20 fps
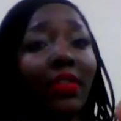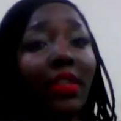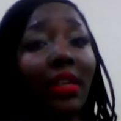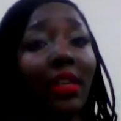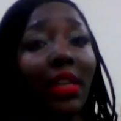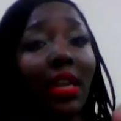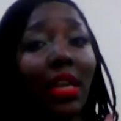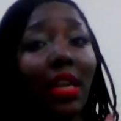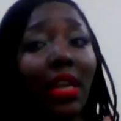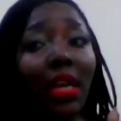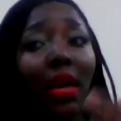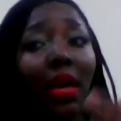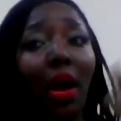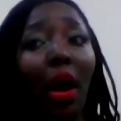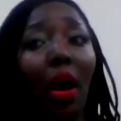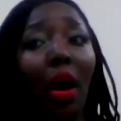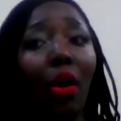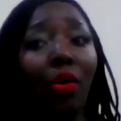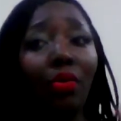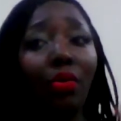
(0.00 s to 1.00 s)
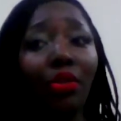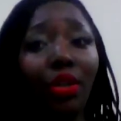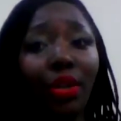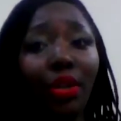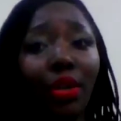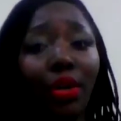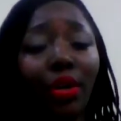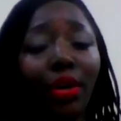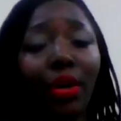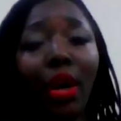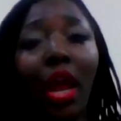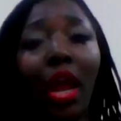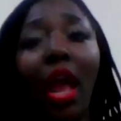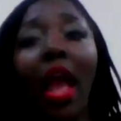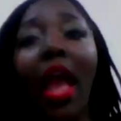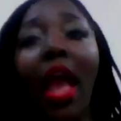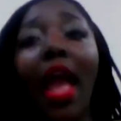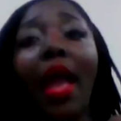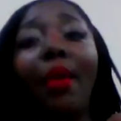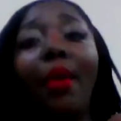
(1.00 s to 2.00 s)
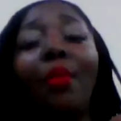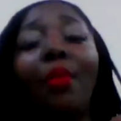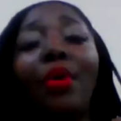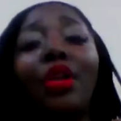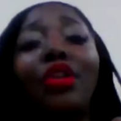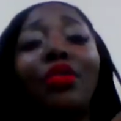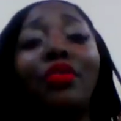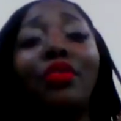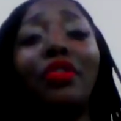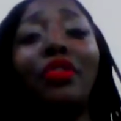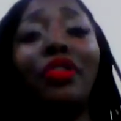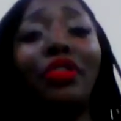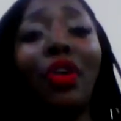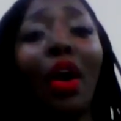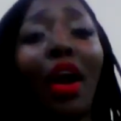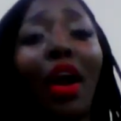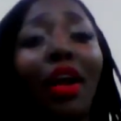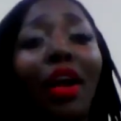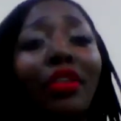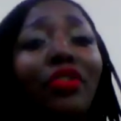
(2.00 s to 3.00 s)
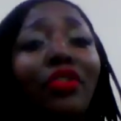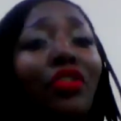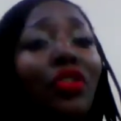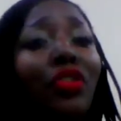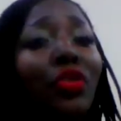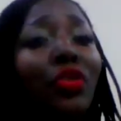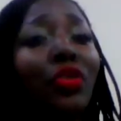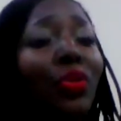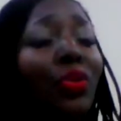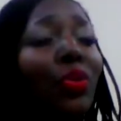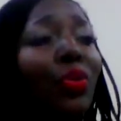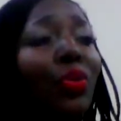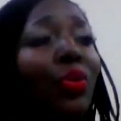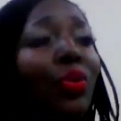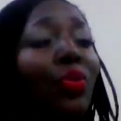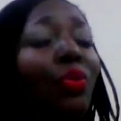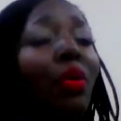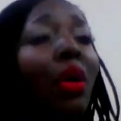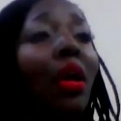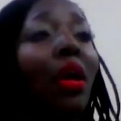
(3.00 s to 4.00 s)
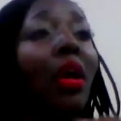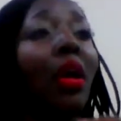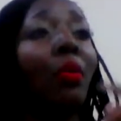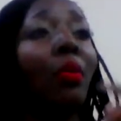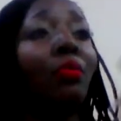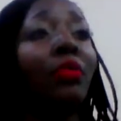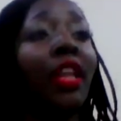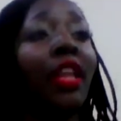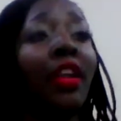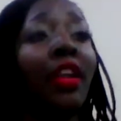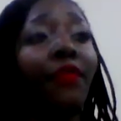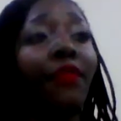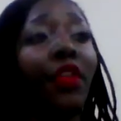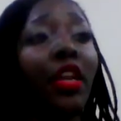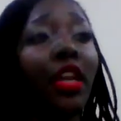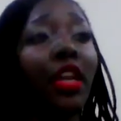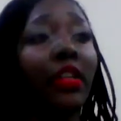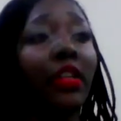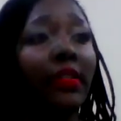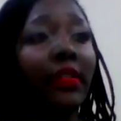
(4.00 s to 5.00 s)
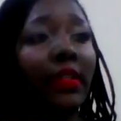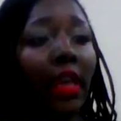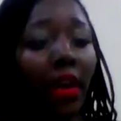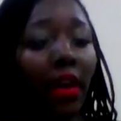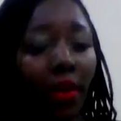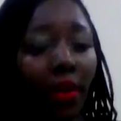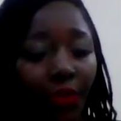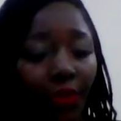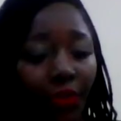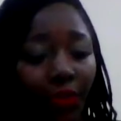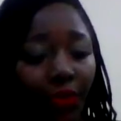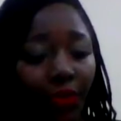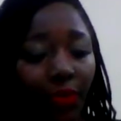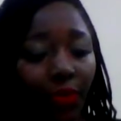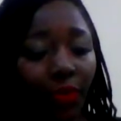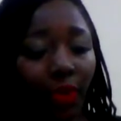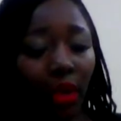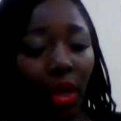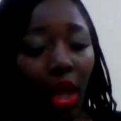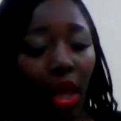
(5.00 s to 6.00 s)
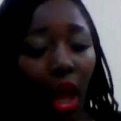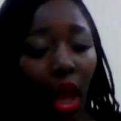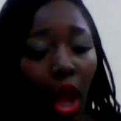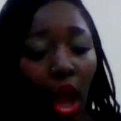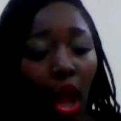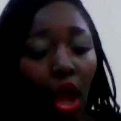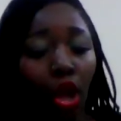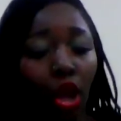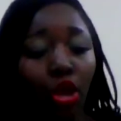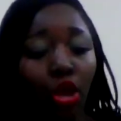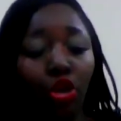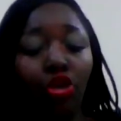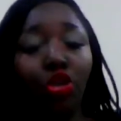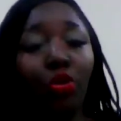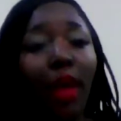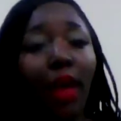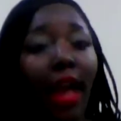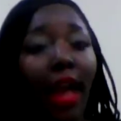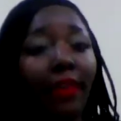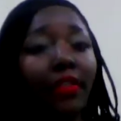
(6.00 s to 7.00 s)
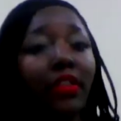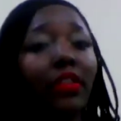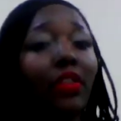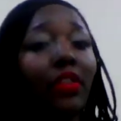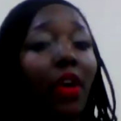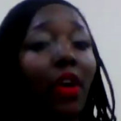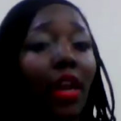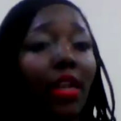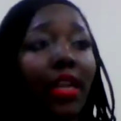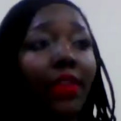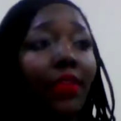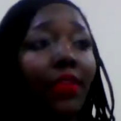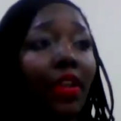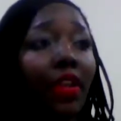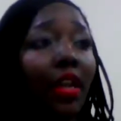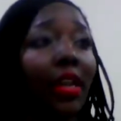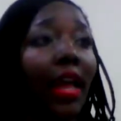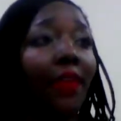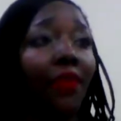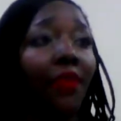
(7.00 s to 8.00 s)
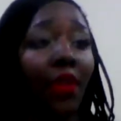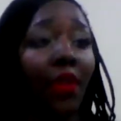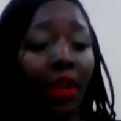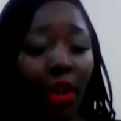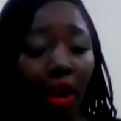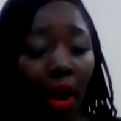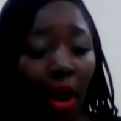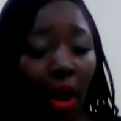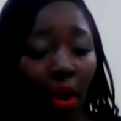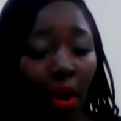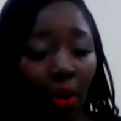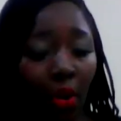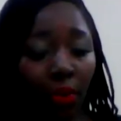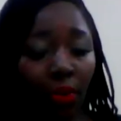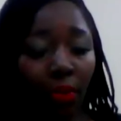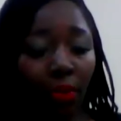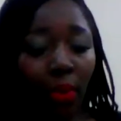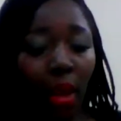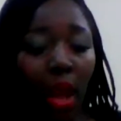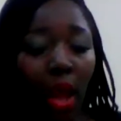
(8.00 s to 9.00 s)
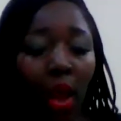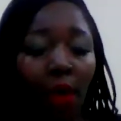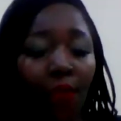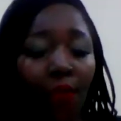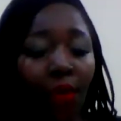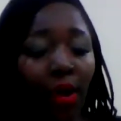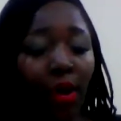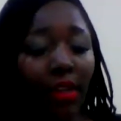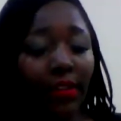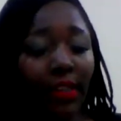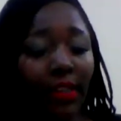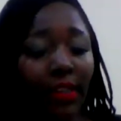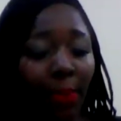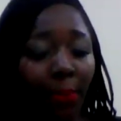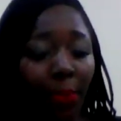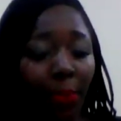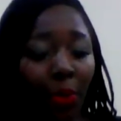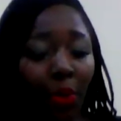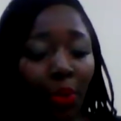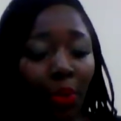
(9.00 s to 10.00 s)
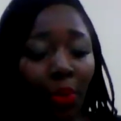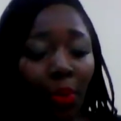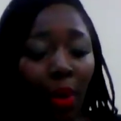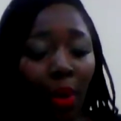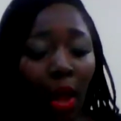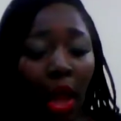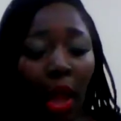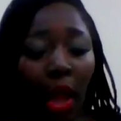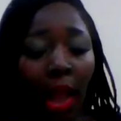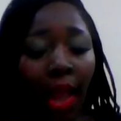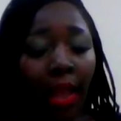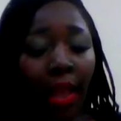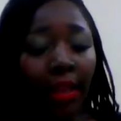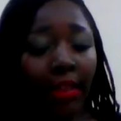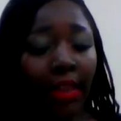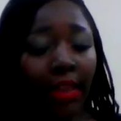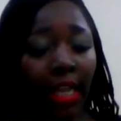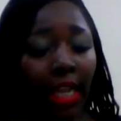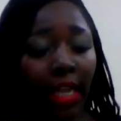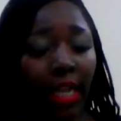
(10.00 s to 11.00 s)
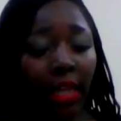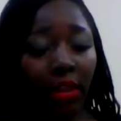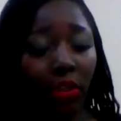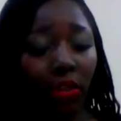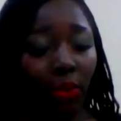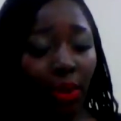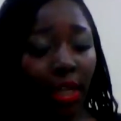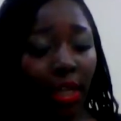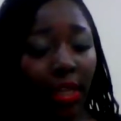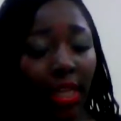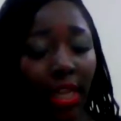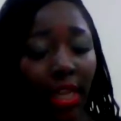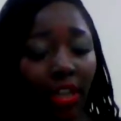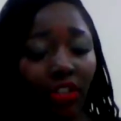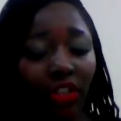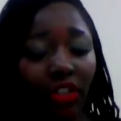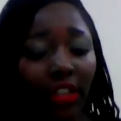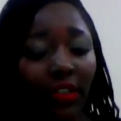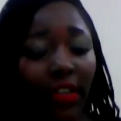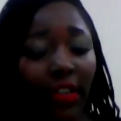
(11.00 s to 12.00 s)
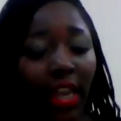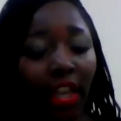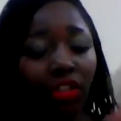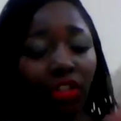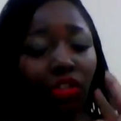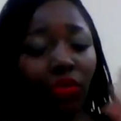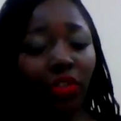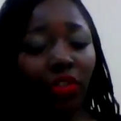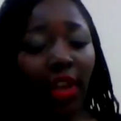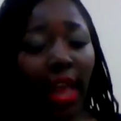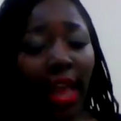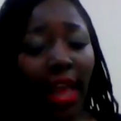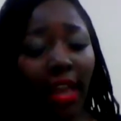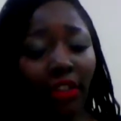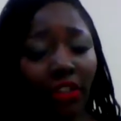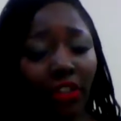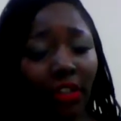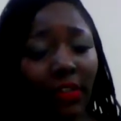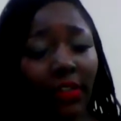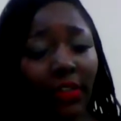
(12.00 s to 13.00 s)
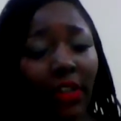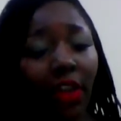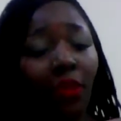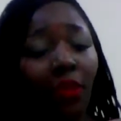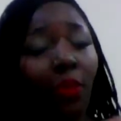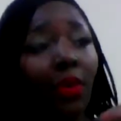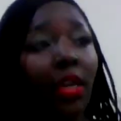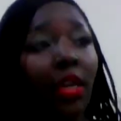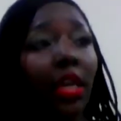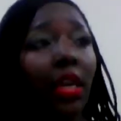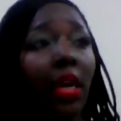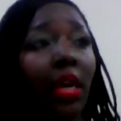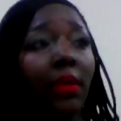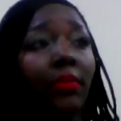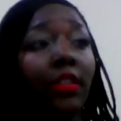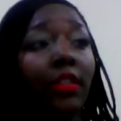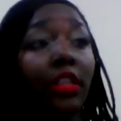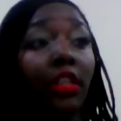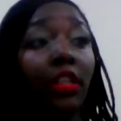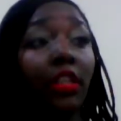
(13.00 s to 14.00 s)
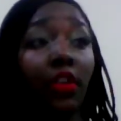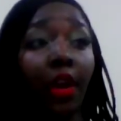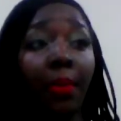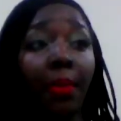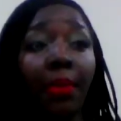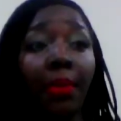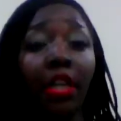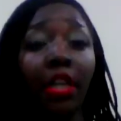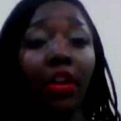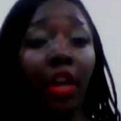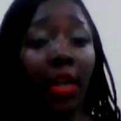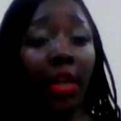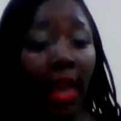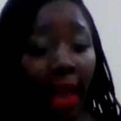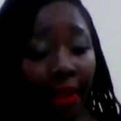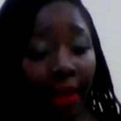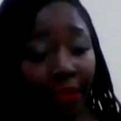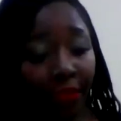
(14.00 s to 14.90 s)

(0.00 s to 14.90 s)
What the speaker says: to get older and when you start to think for yourself, you have to start living your life on your own. For example, three things she said you should ask yourself when it comes to determining your life.